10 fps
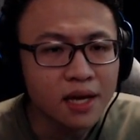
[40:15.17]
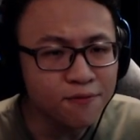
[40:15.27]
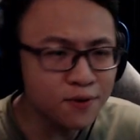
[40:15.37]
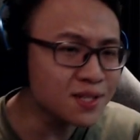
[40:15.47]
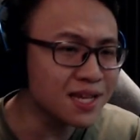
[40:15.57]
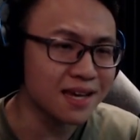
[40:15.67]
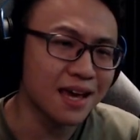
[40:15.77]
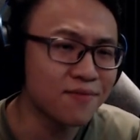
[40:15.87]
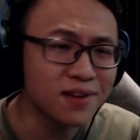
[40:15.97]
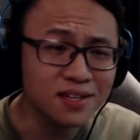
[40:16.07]
It feels like
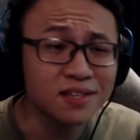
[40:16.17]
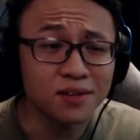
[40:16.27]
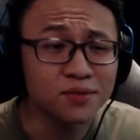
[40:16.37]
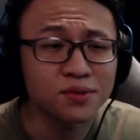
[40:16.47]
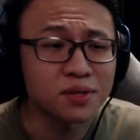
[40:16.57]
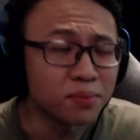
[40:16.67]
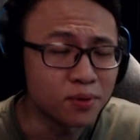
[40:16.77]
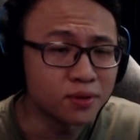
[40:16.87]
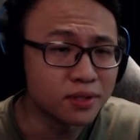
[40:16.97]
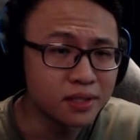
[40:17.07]
having a schedule is
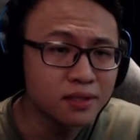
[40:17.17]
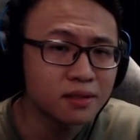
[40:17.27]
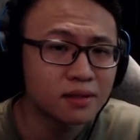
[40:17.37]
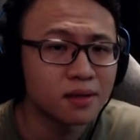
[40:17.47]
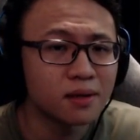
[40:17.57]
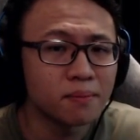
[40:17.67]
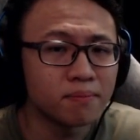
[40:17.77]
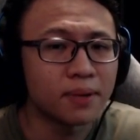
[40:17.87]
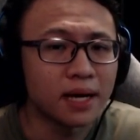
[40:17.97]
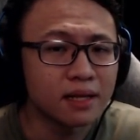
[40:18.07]
important,
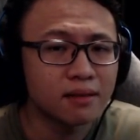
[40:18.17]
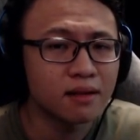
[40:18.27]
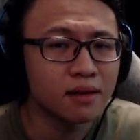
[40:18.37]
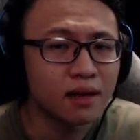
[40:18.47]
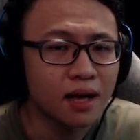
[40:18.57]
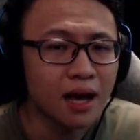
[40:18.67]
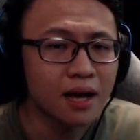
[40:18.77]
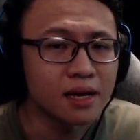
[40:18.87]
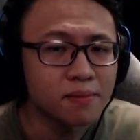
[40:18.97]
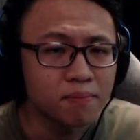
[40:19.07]
but
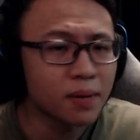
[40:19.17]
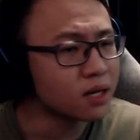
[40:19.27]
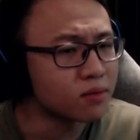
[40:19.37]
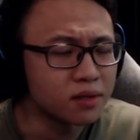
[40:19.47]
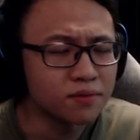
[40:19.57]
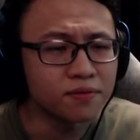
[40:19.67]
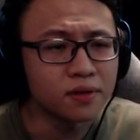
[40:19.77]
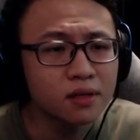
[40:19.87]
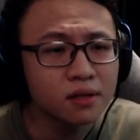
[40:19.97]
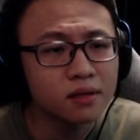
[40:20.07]
I beg to
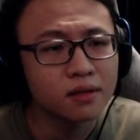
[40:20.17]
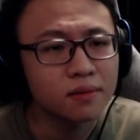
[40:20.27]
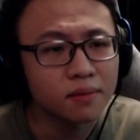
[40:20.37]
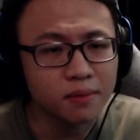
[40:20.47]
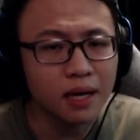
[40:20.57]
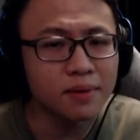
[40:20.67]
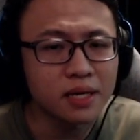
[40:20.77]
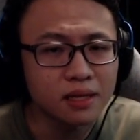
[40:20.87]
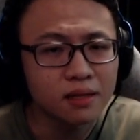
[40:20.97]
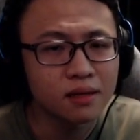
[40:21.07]
differ. I
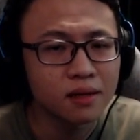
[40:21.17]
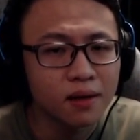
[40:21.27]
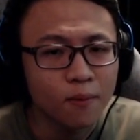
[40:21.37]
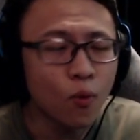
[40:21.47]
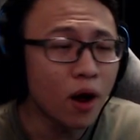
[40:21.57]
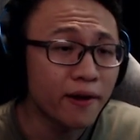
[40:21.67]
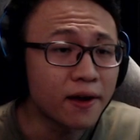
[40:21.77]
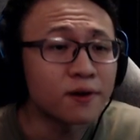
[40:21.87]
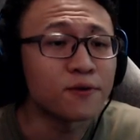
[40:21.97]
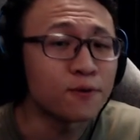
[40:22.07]
mean, while I
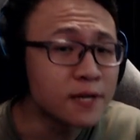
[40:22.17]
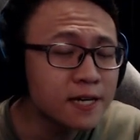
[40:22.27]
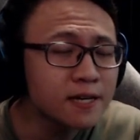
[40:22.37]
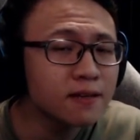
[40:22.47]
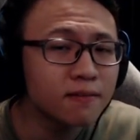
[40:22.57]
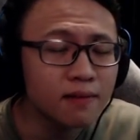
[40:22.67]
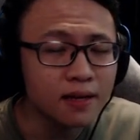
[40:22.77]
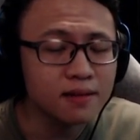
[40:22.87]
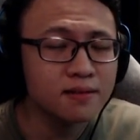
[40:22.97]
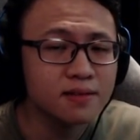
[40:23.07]
agree
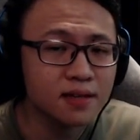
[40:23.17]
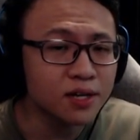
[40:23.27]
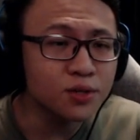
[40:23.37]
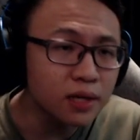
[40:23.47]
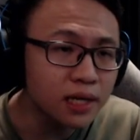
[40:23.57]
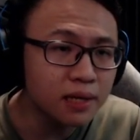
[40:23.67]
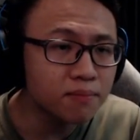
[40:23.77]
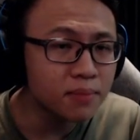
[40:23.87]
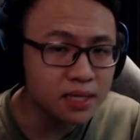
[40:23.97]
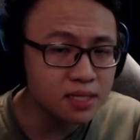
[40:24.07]
that
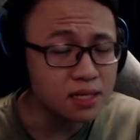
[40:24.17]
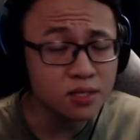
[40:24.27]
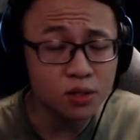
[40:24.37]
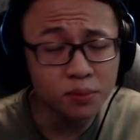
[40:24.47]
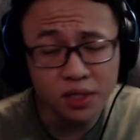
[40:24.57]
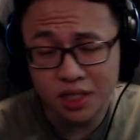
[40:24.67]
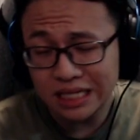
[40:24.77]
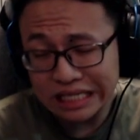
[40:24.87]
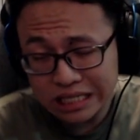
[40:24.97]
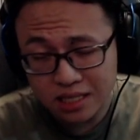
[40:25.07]
scheduling makes things so much
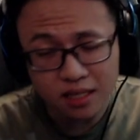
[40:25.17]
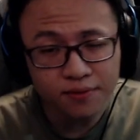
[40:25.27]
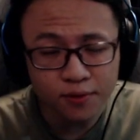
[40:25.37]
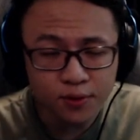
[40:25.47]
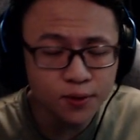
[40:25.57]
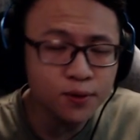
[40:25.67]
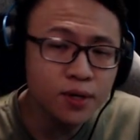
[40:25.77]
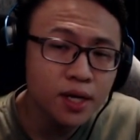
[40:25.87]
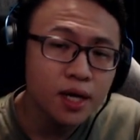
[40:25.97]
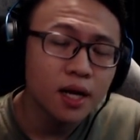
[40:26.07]
easier for you,